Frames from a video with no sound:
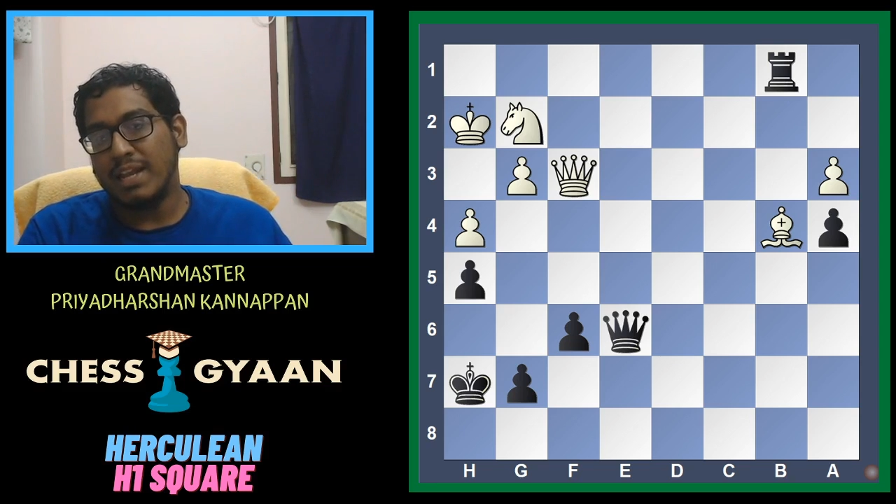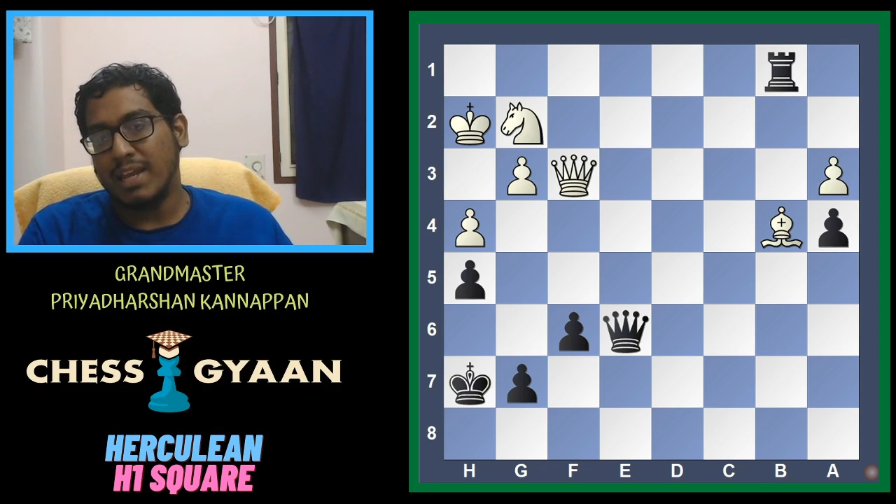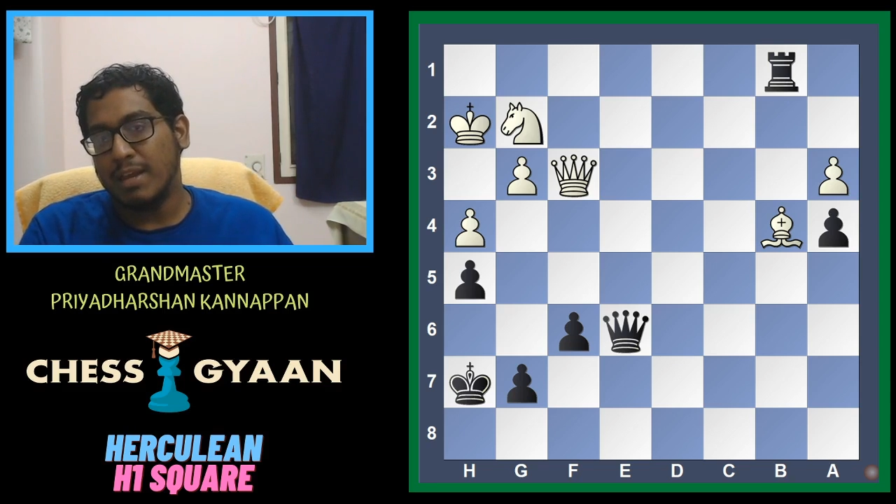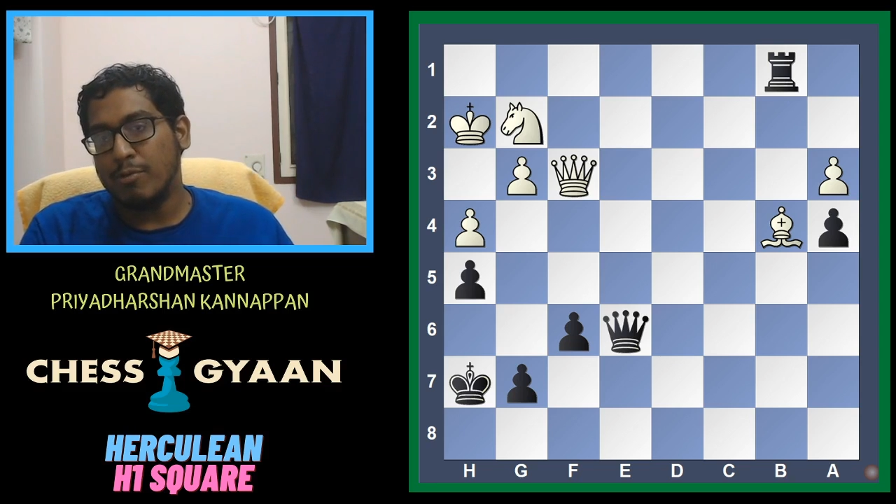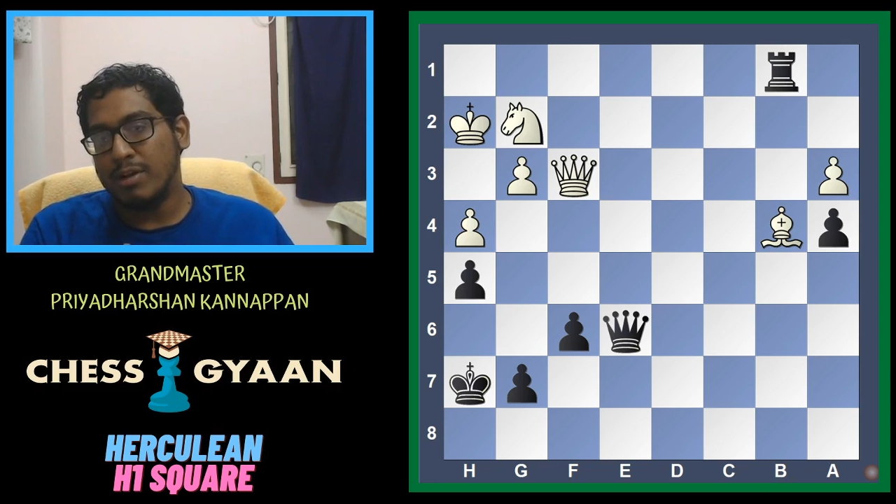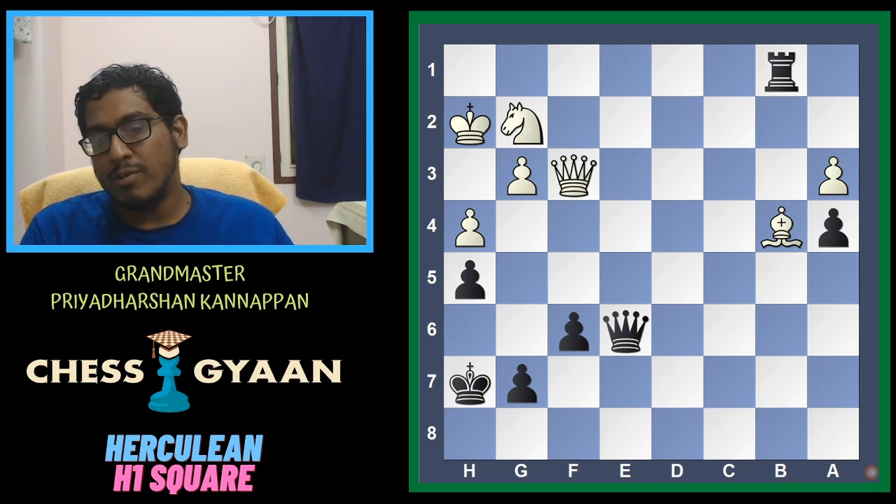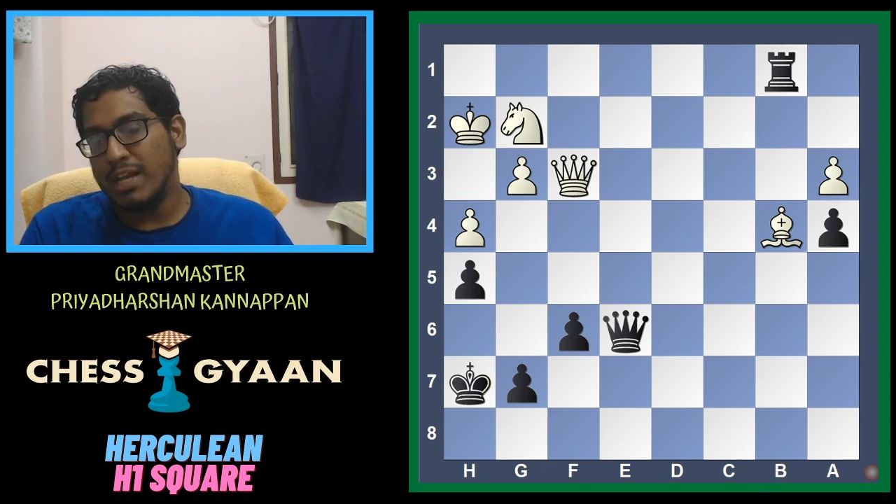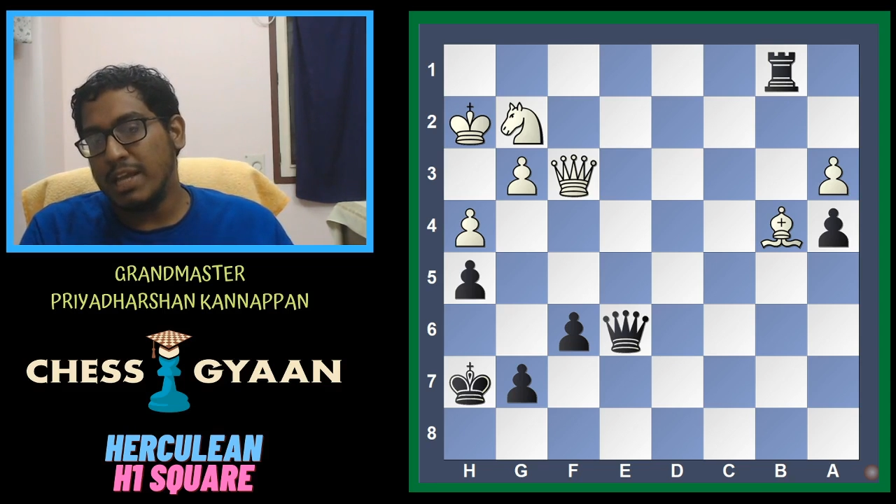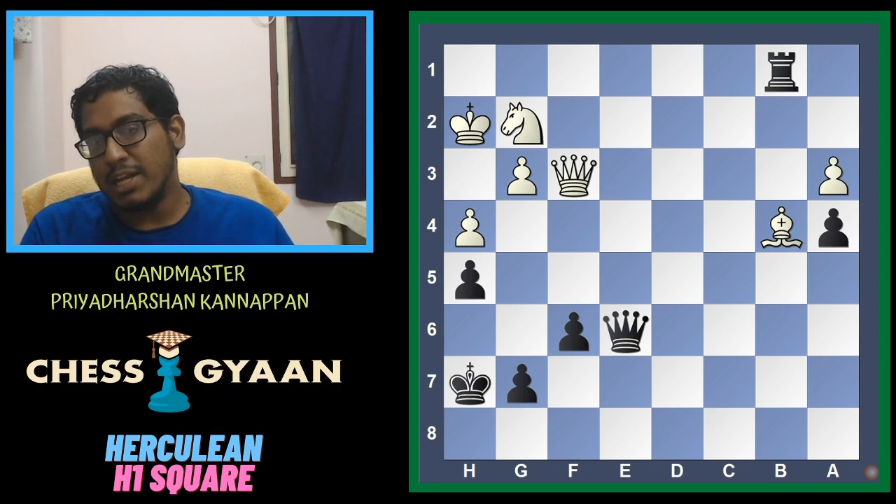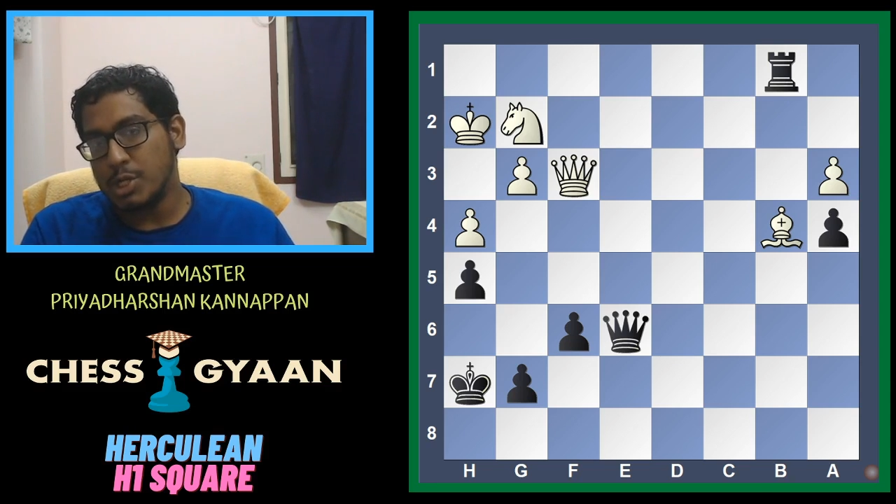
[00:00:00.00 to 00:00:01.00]
king would only
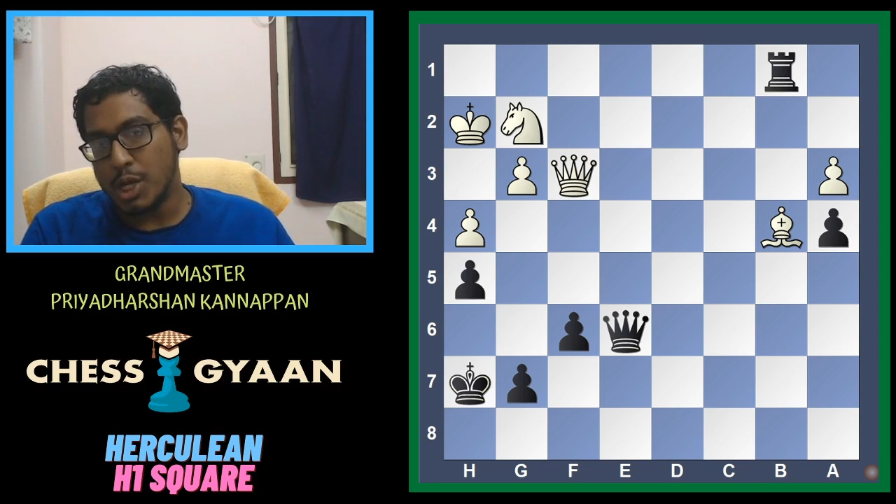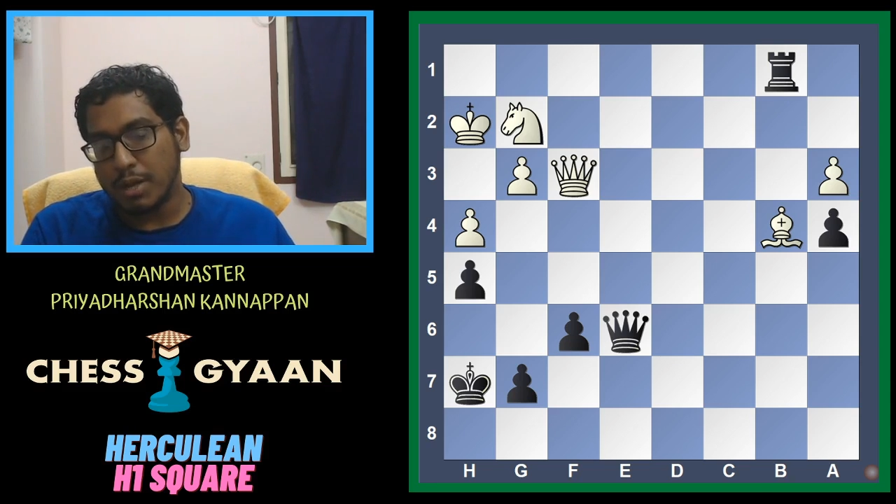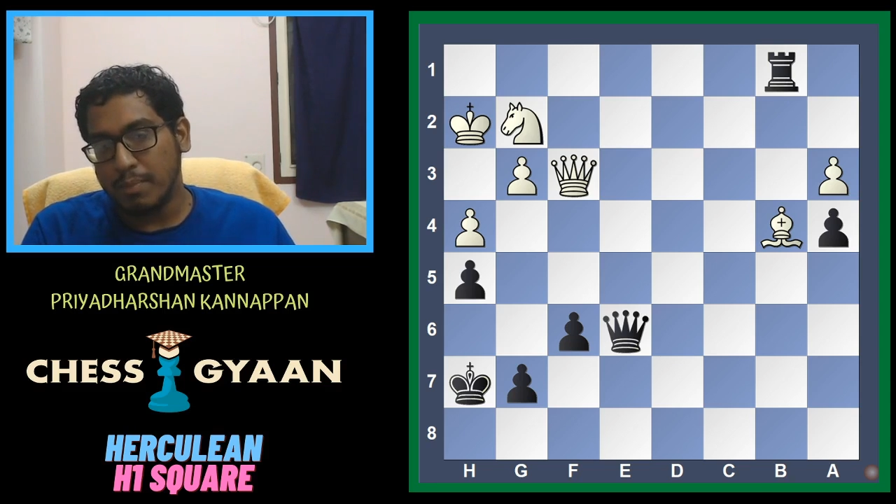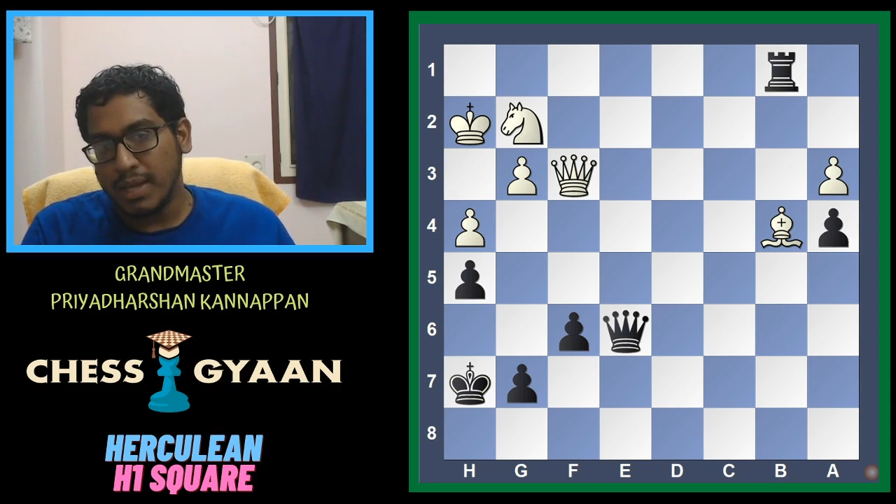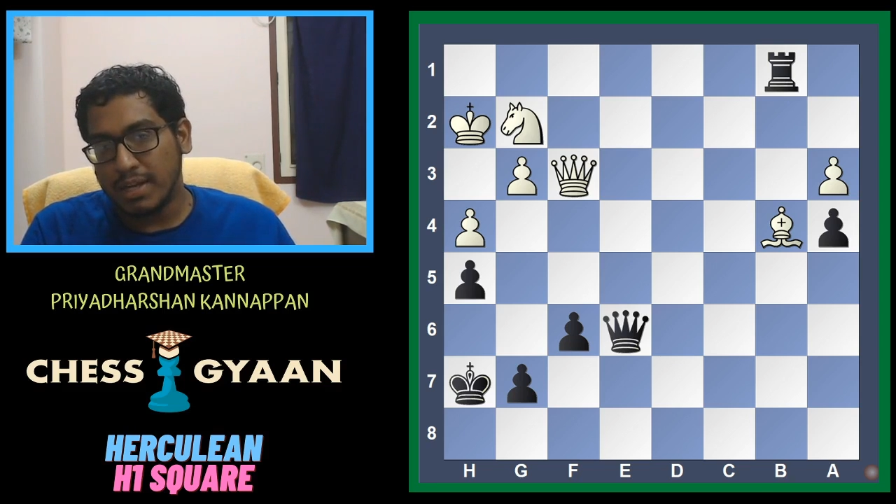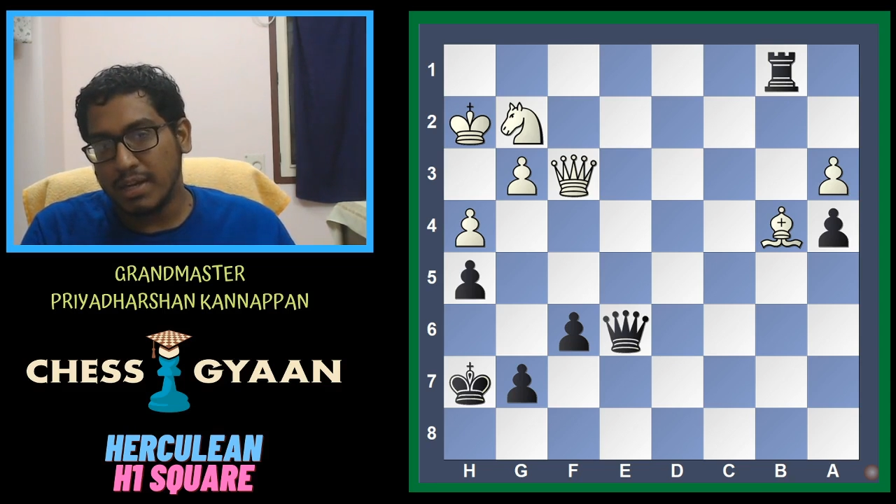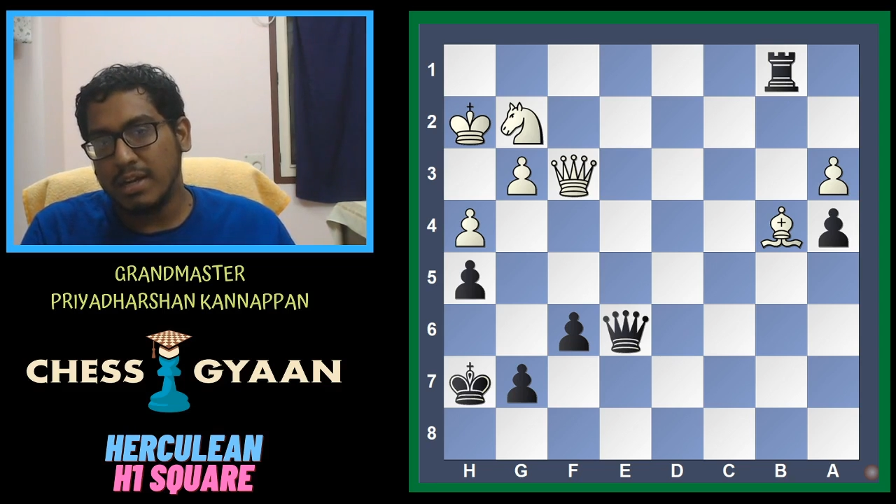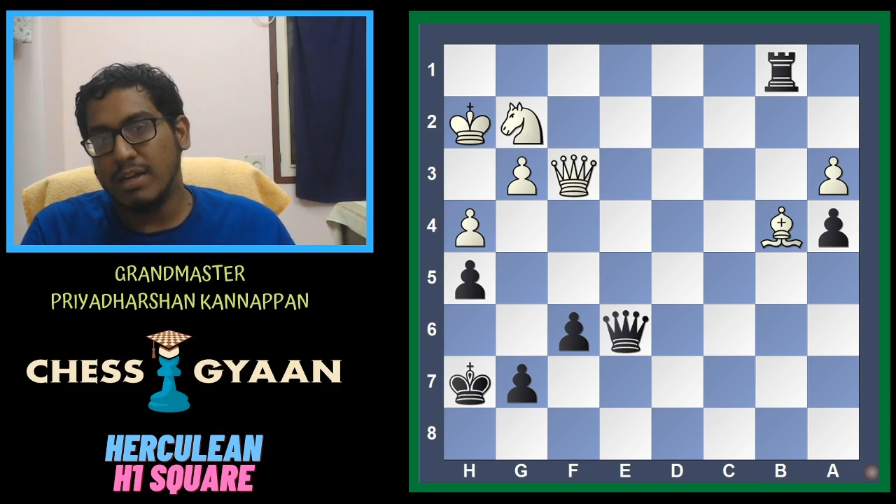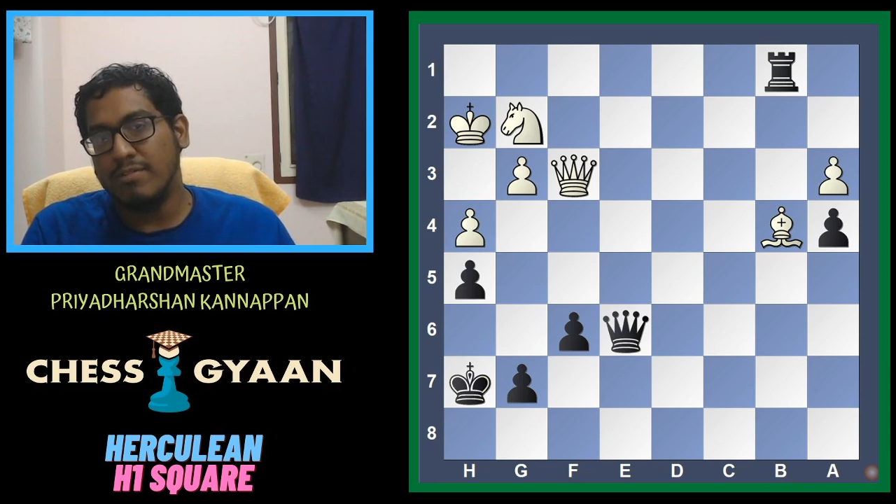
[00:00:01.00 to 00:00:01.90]
get checkmated